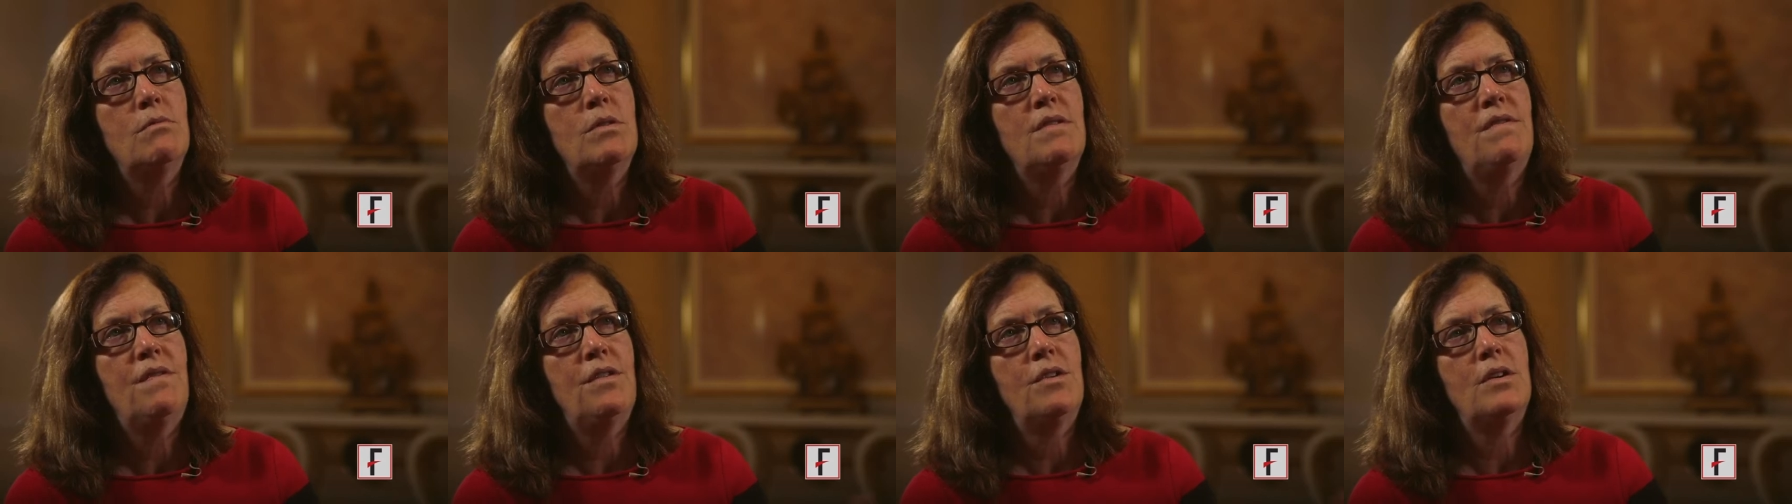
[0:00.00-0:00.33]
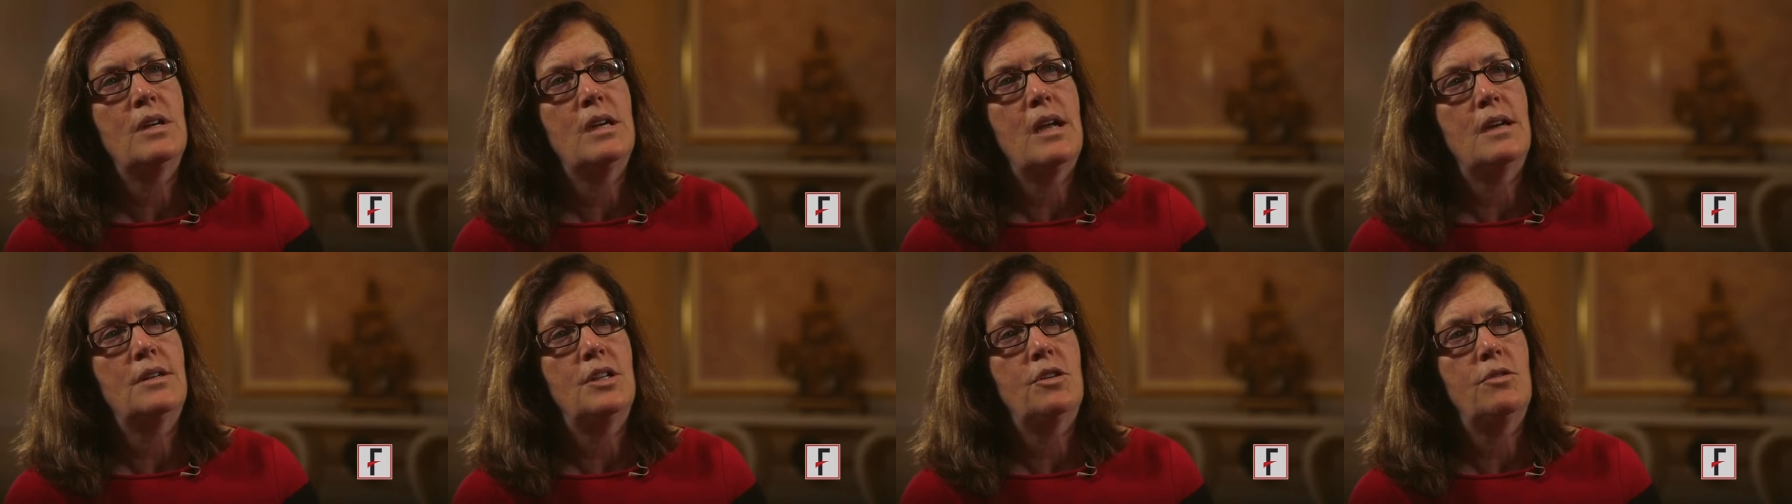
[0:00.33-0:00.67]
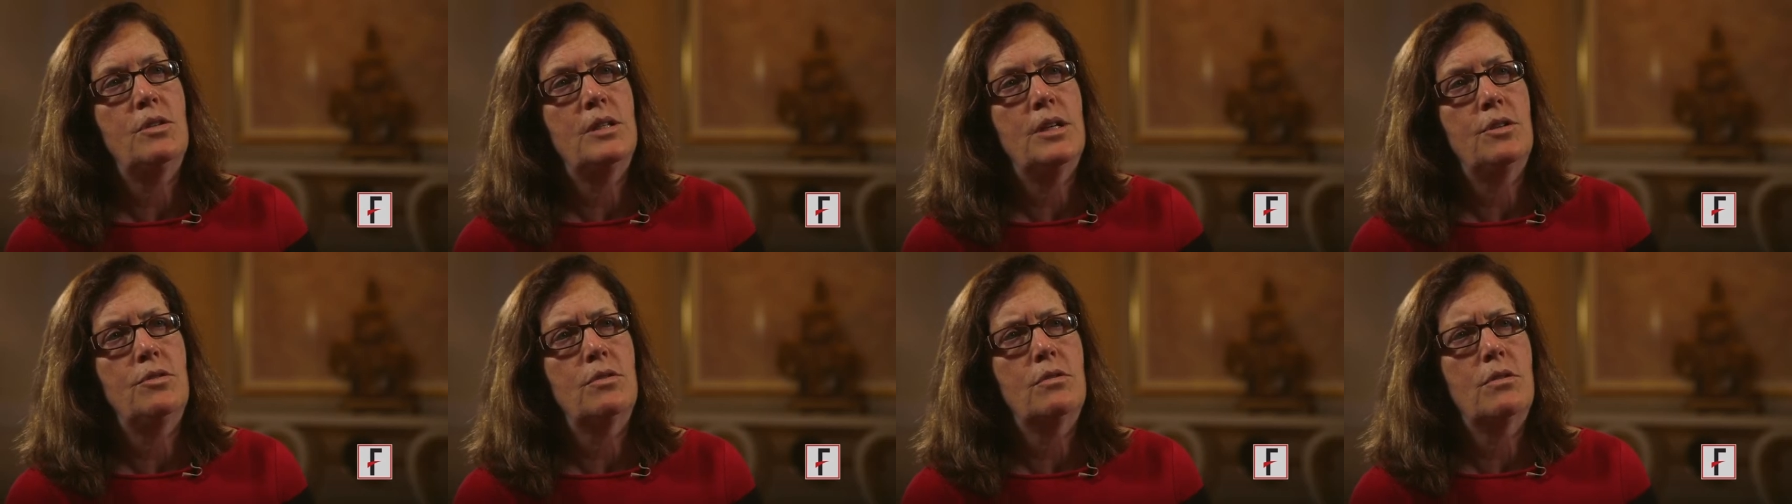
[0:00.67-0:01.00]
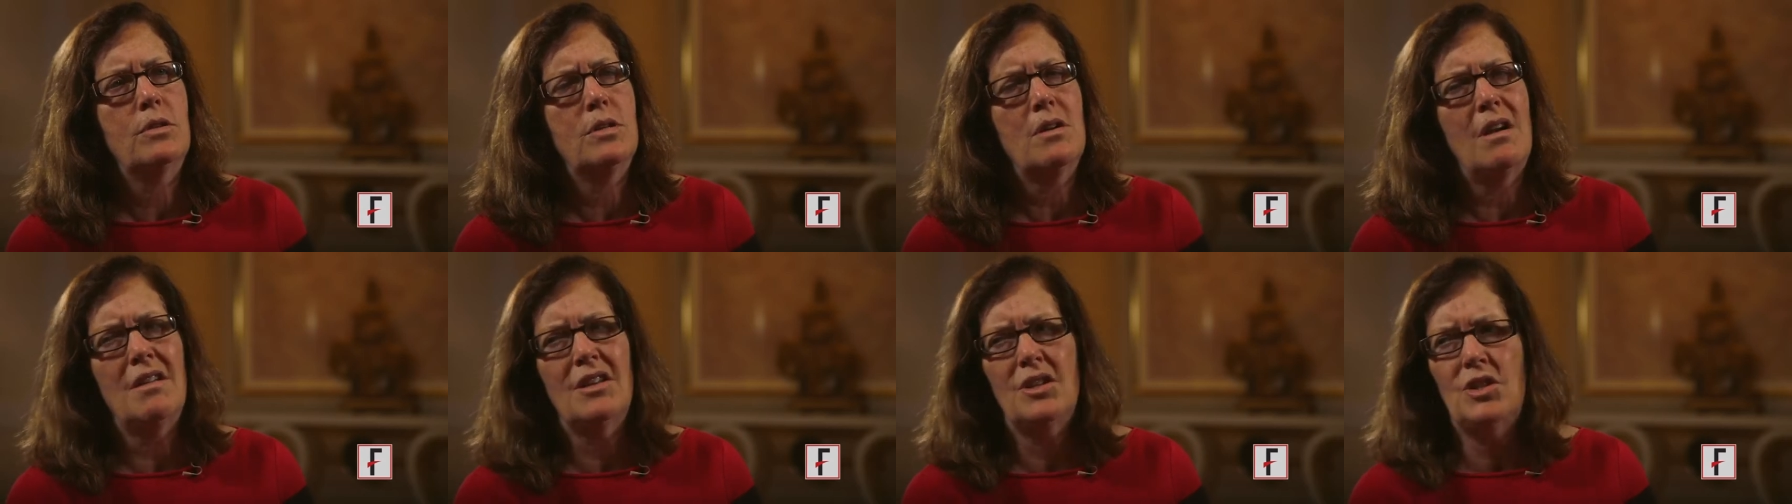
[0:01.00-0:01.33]
referring out to an
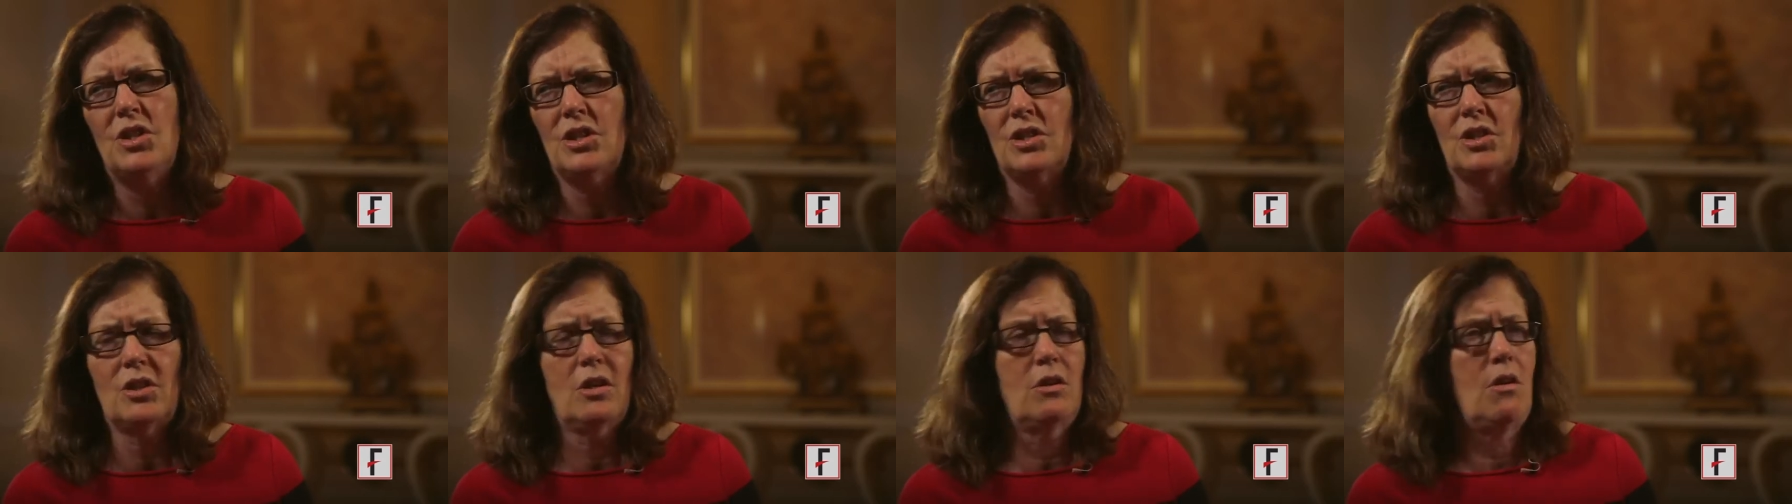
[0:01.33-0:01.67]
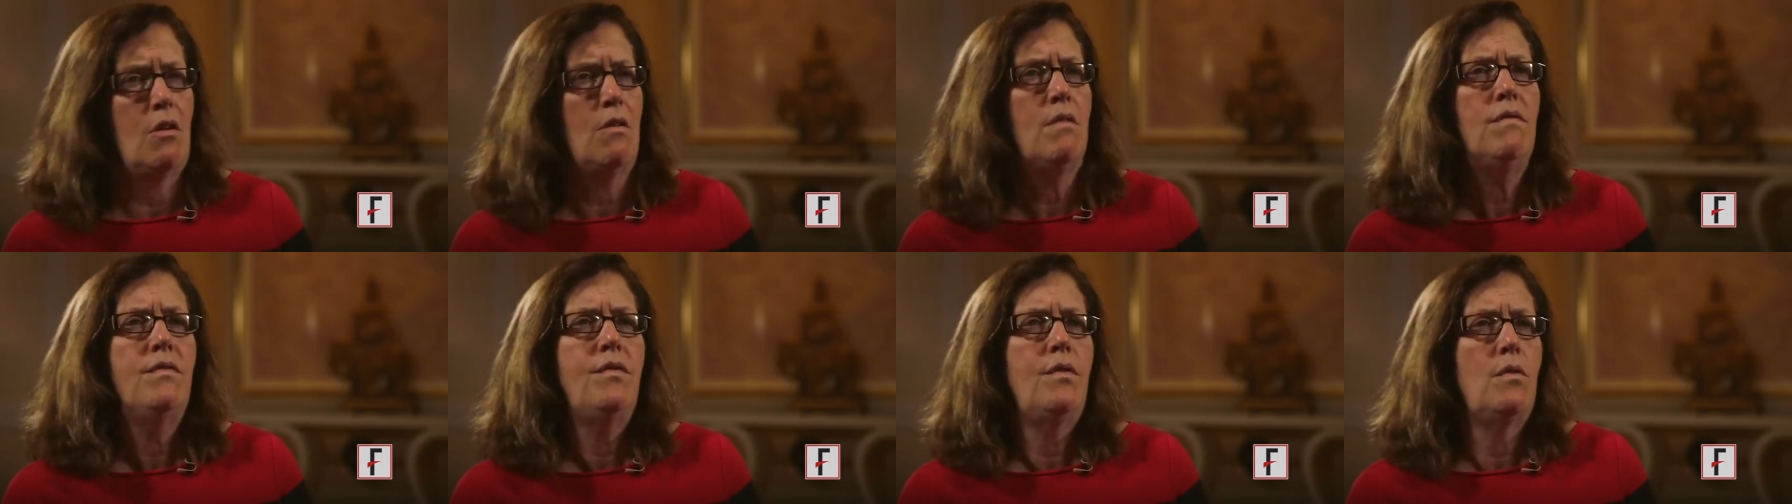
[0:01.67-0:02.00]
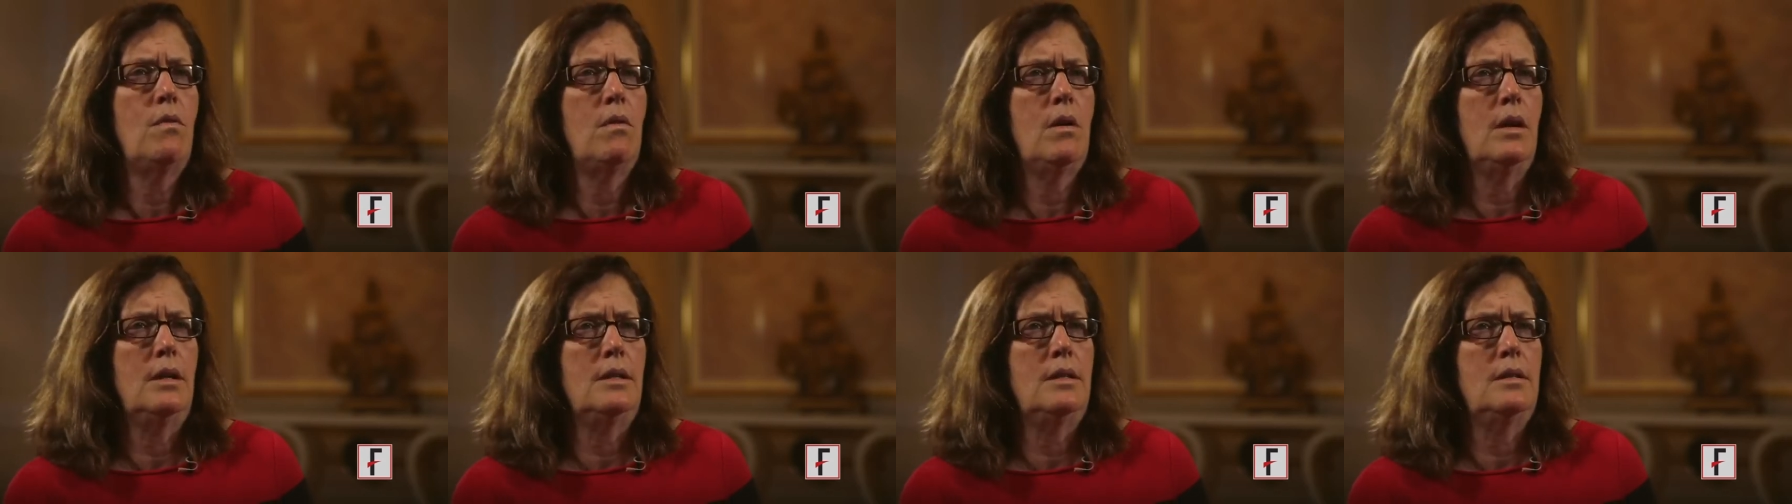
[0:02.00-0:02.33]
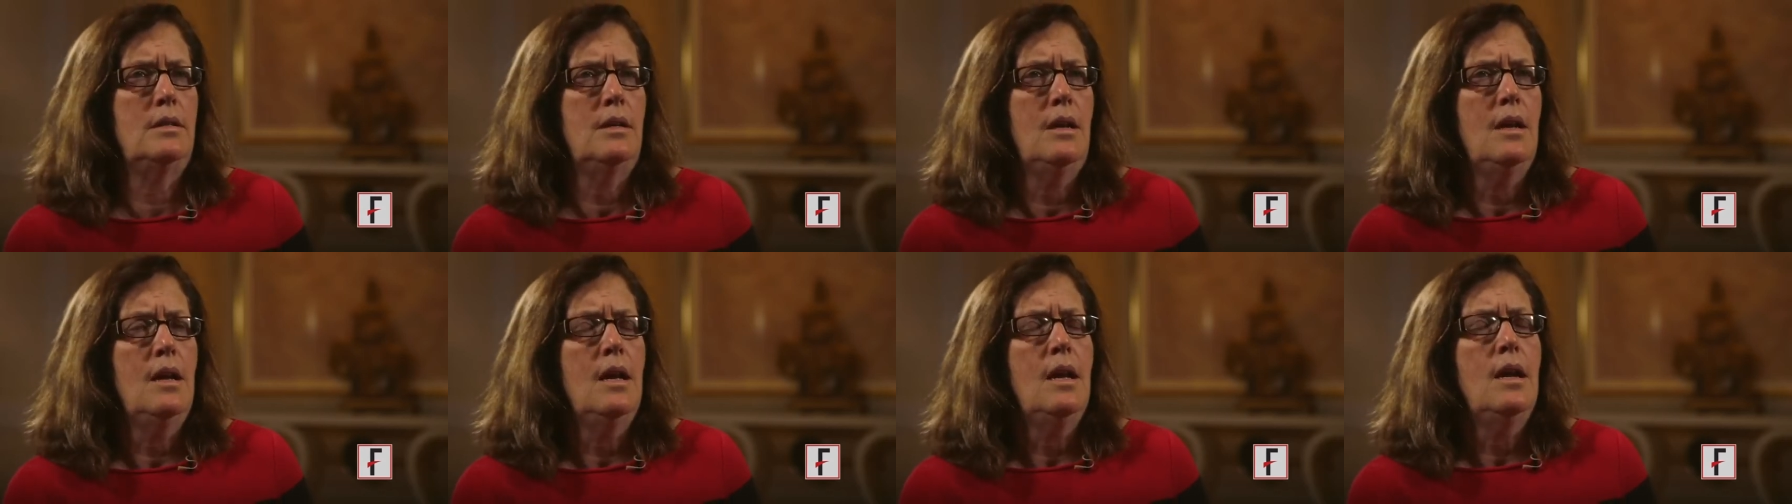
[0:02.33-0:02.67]
endocrinologist, go for it.